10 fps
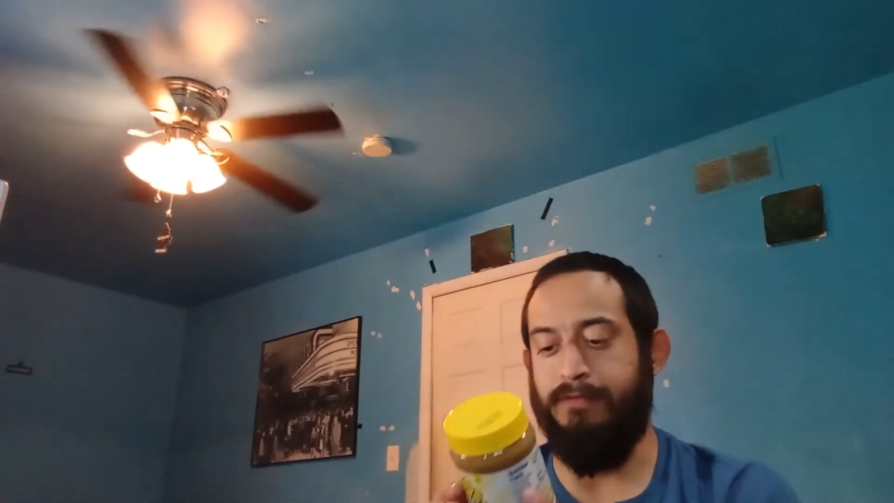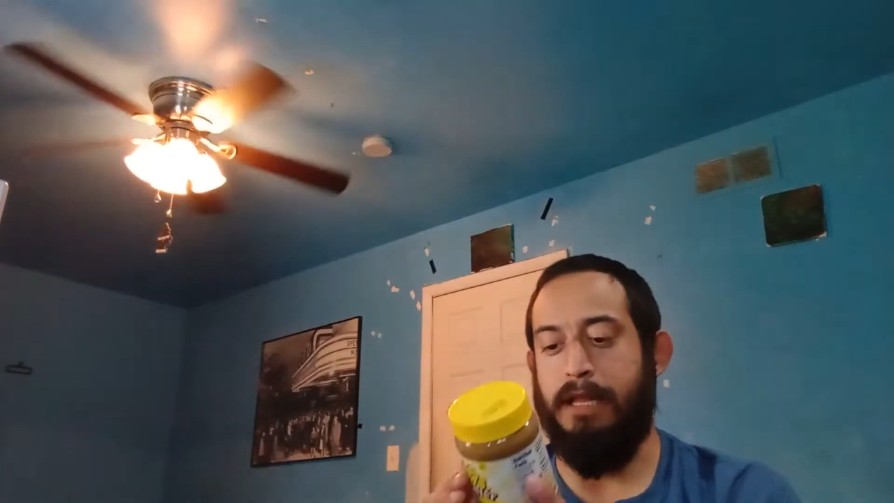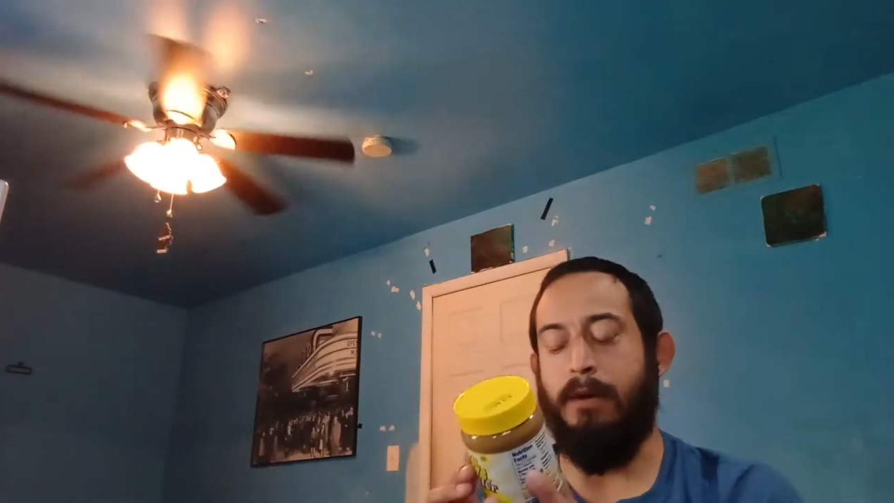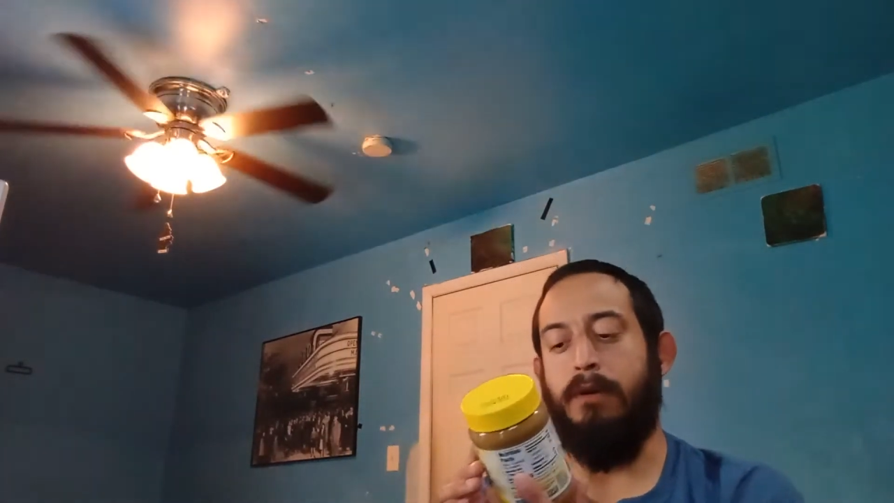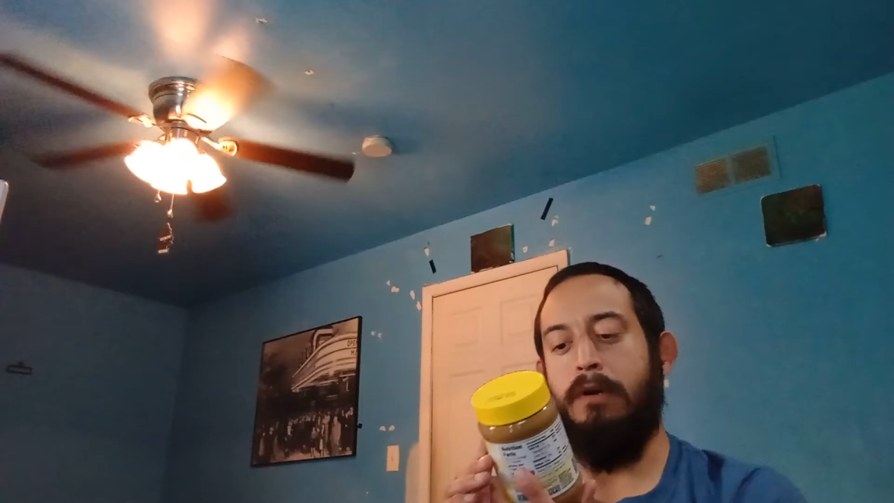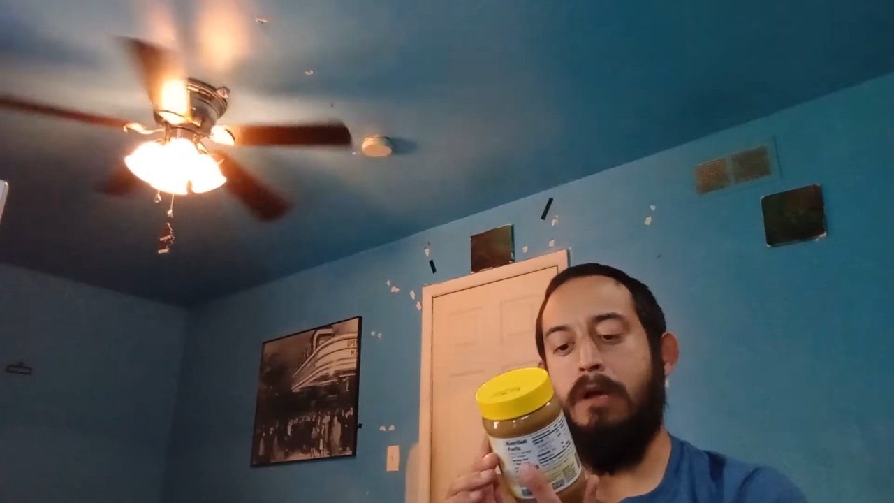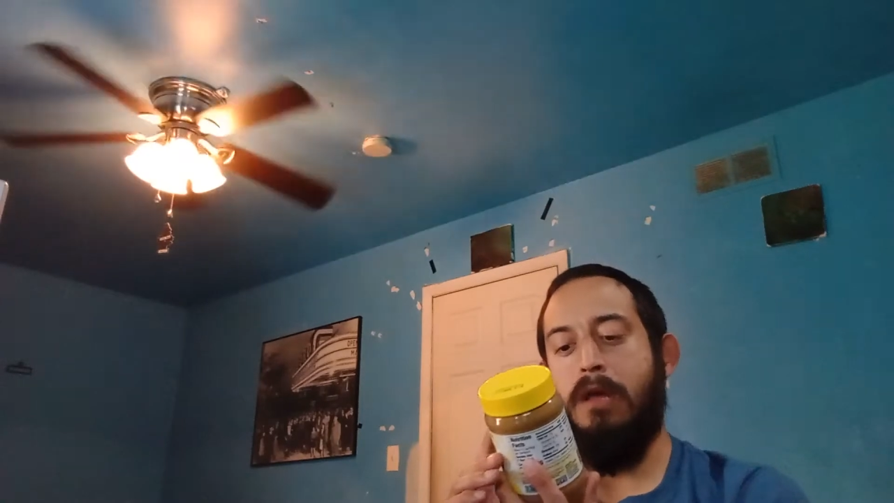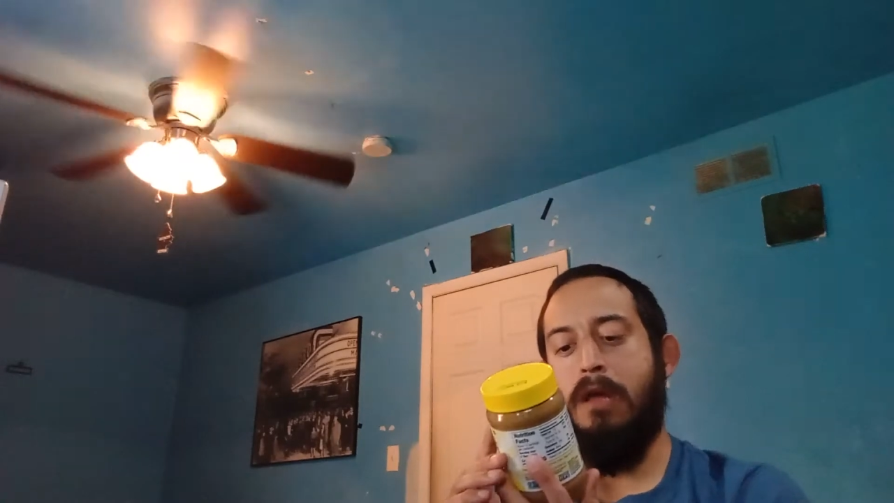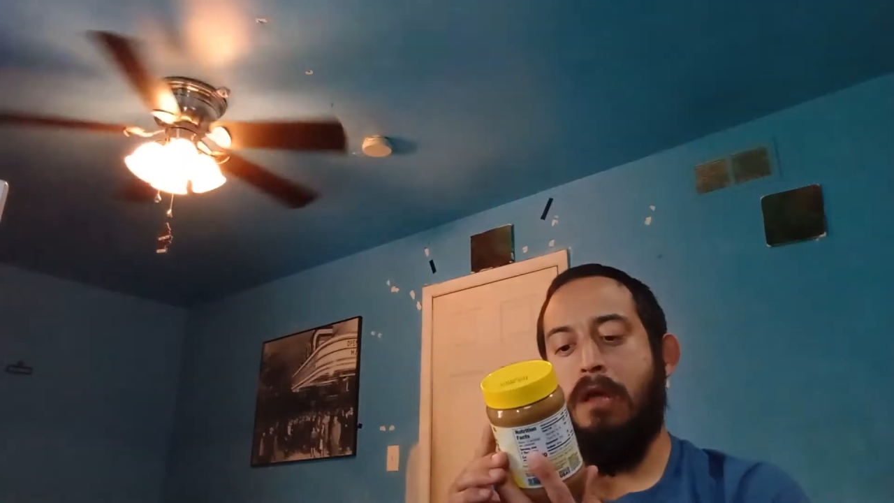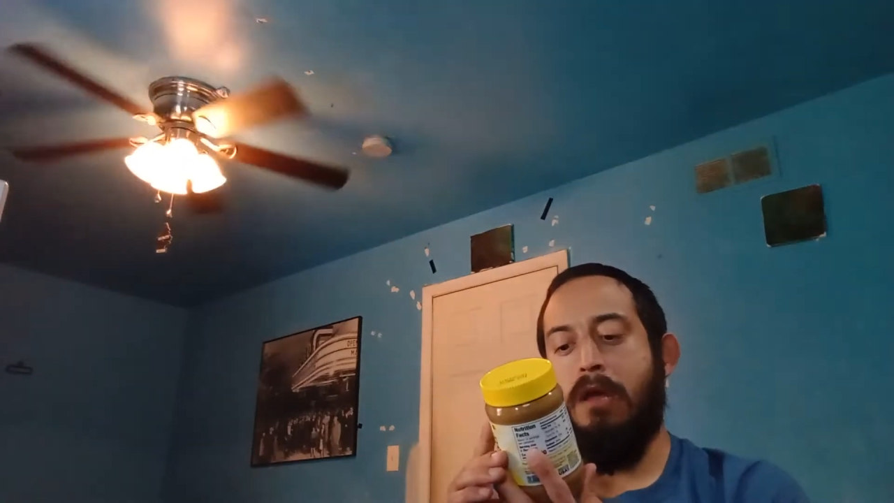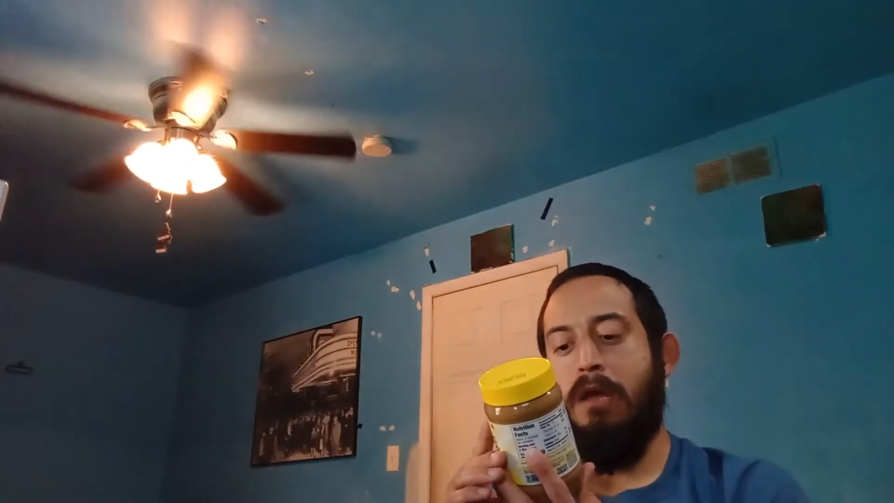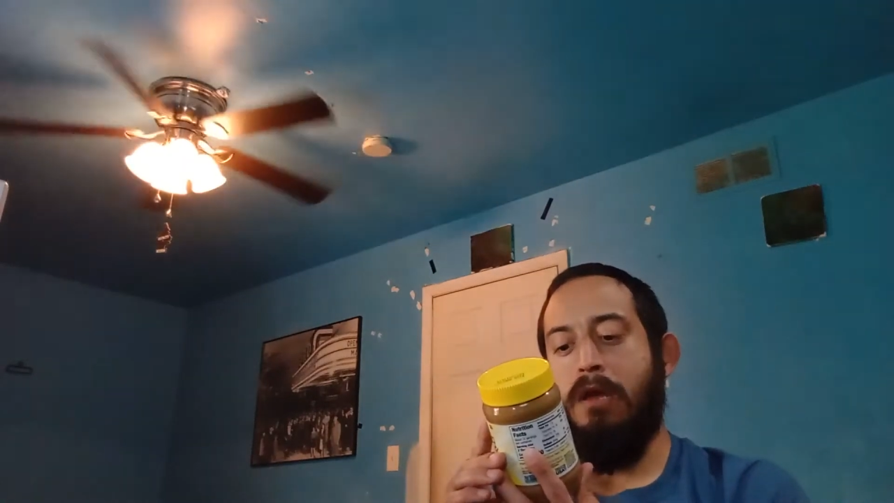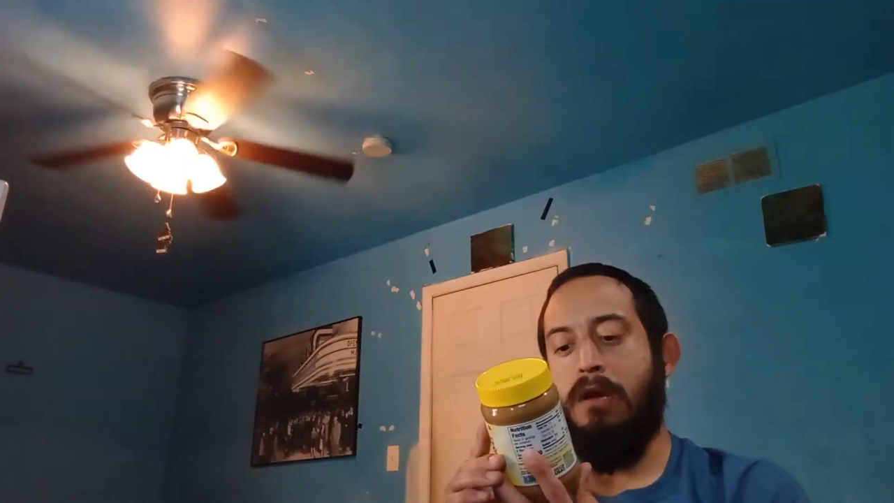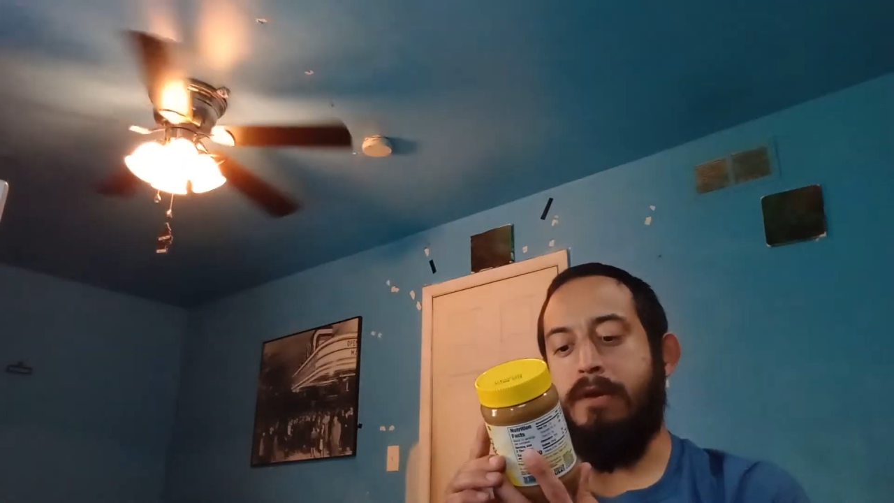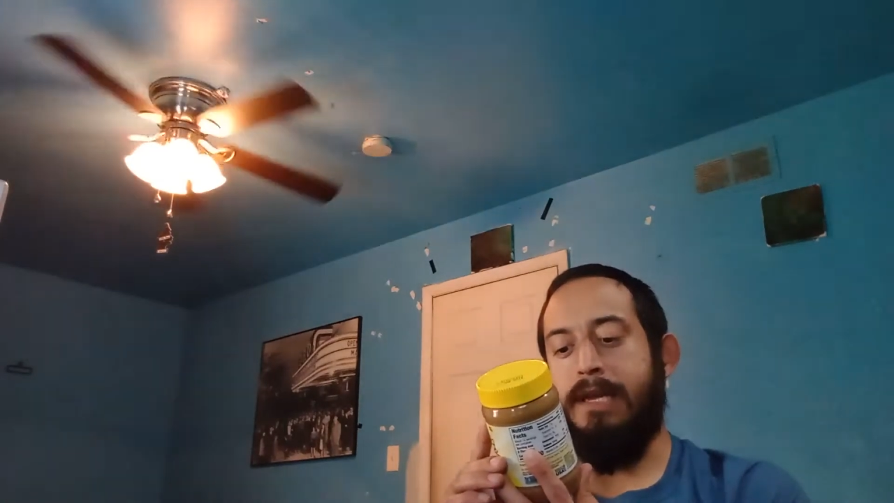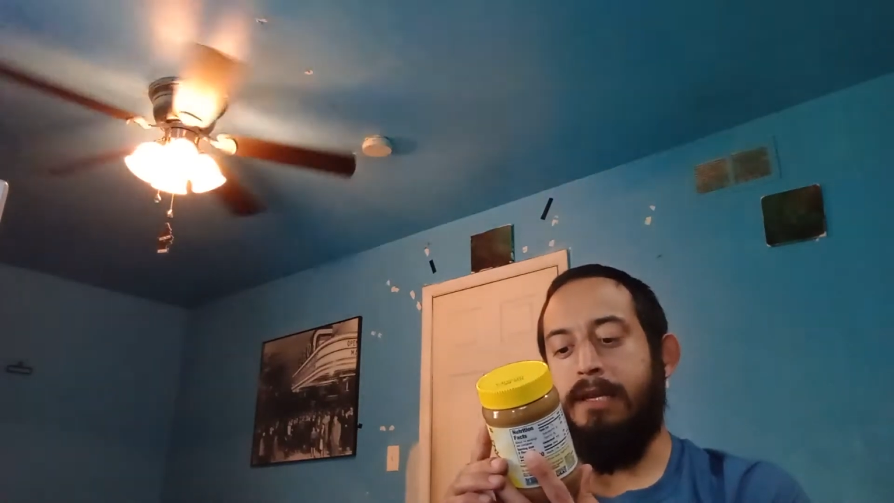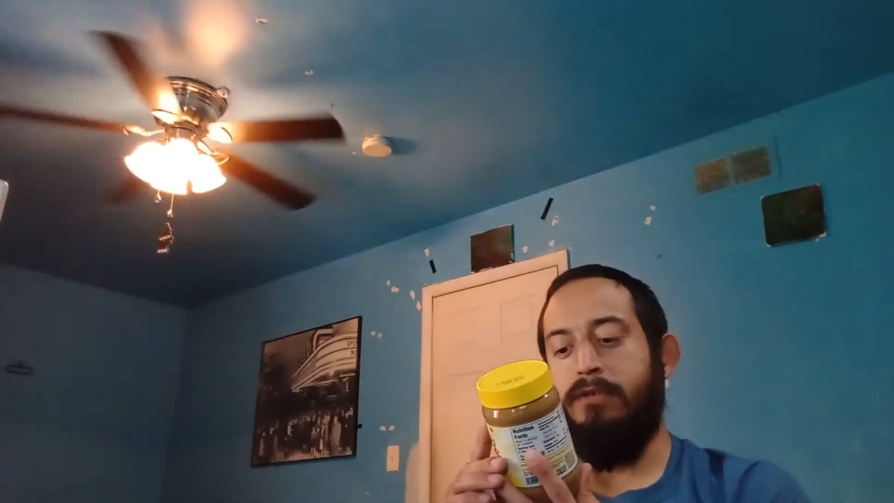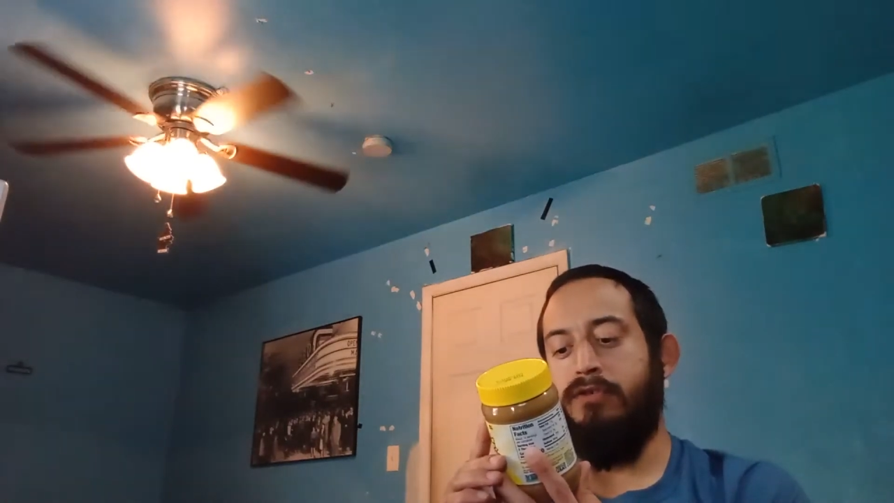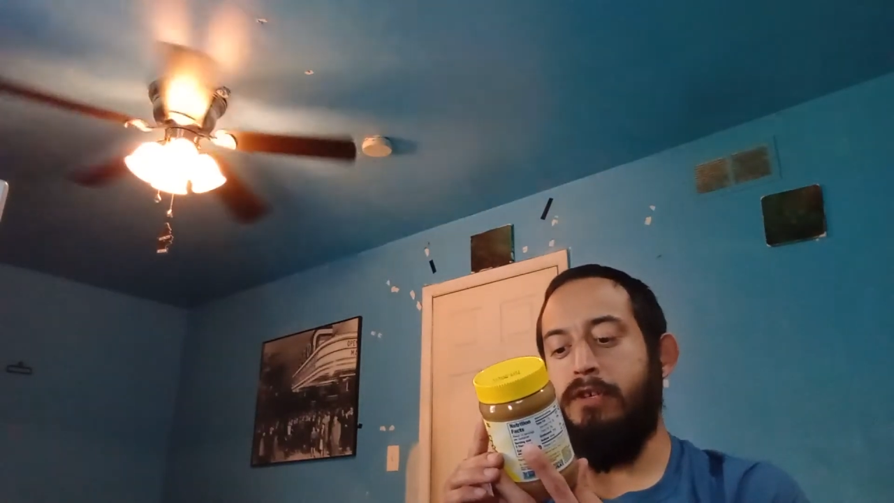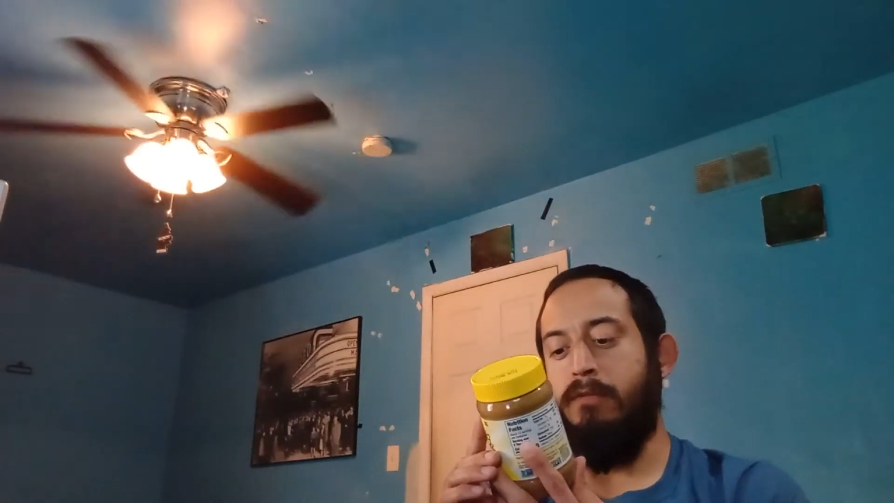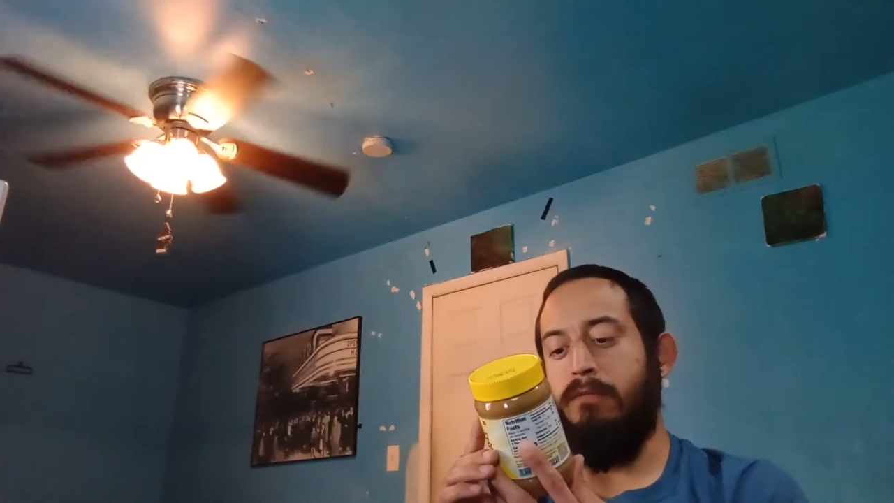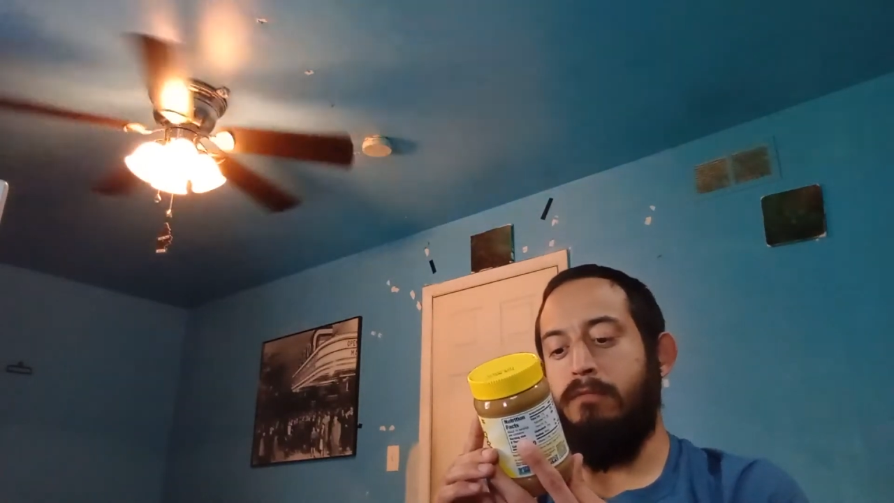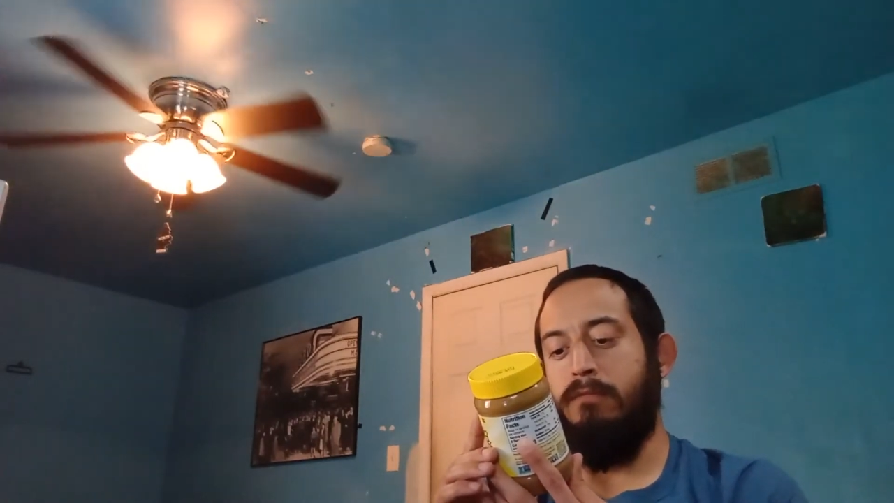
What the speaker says: flower. Okay, so,